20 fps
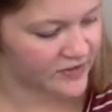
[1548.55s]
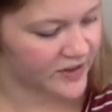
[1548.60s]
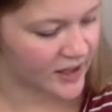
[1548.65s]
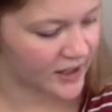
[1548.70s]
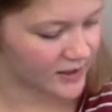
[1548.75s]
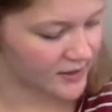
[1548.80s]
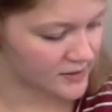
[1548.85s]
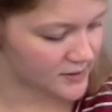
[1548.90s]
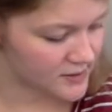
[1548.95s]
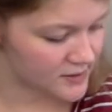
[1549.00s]

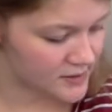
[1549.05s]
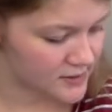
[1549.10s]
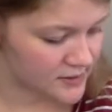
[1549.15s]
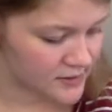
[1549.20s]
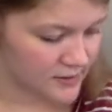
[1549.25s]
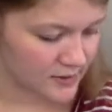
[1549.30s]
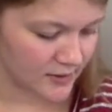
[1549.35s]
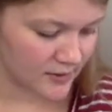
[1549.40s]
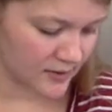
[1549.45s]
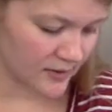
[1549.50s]
things.
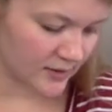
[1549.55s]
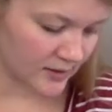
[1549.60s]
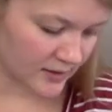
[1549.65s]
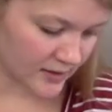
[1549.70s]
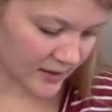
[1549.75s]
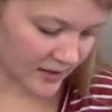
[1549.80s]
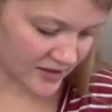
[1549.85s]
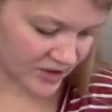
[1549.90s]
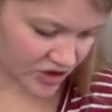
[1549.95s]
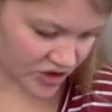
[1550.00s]

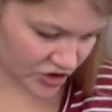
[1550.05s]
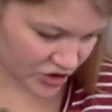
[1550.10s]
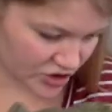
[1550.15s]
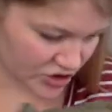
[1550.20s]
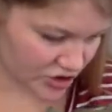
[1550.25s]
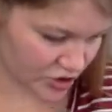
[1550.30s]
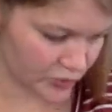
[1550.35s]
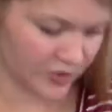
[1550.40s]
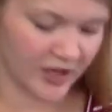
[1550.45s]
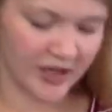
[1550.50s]
Last
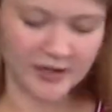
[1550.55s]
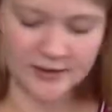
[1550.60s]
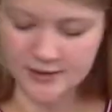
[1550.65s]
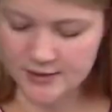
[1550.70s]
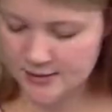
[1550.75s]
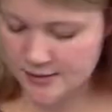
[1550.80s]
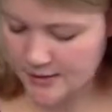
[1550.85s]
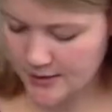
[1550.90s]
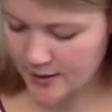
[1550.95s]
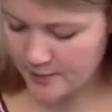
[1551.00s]
two
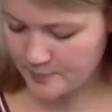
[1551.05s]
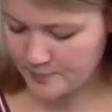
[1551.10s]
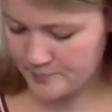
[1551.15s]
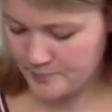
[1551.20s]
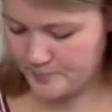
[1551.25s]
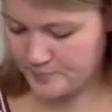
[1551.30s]
things, yep.